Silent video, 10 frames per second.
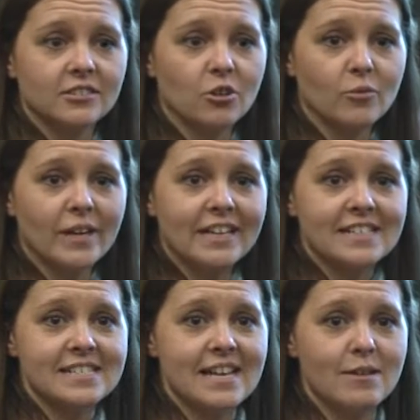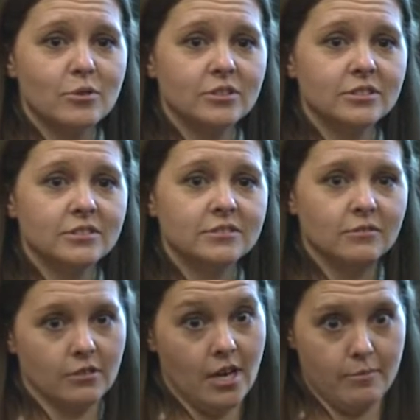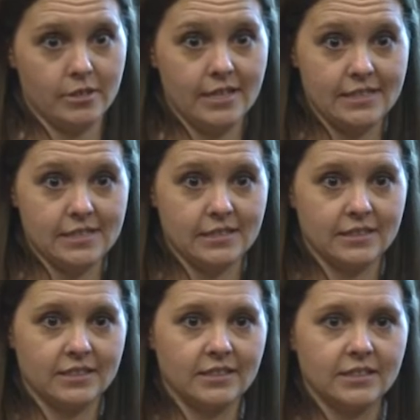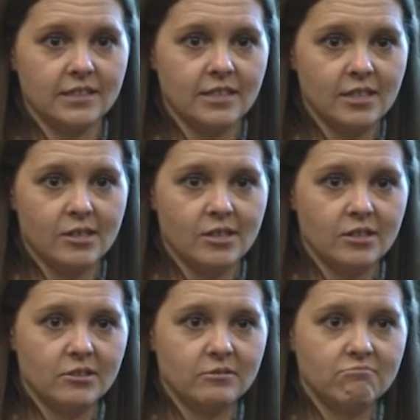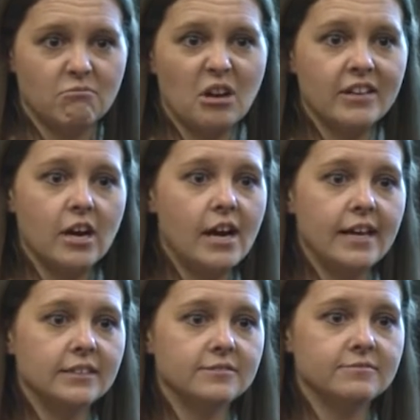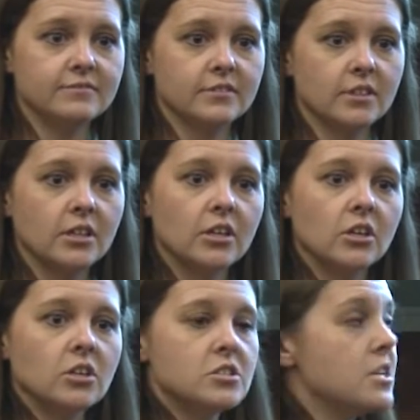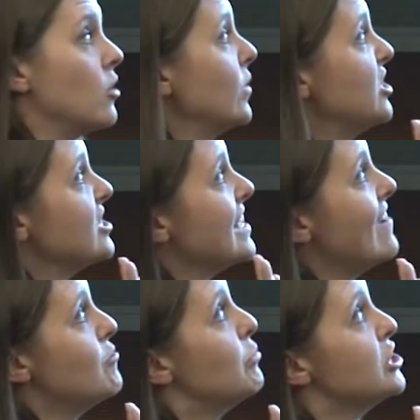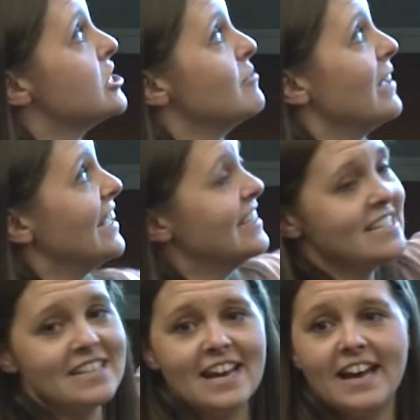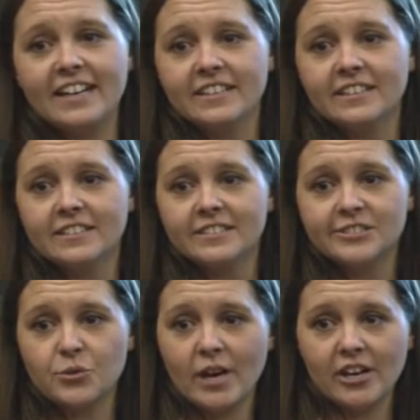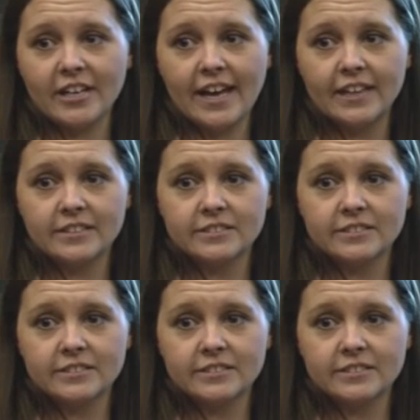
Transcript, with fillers: or reading disabled or hyperlexic? Probably not. So we just haven't pushed them into that square yet.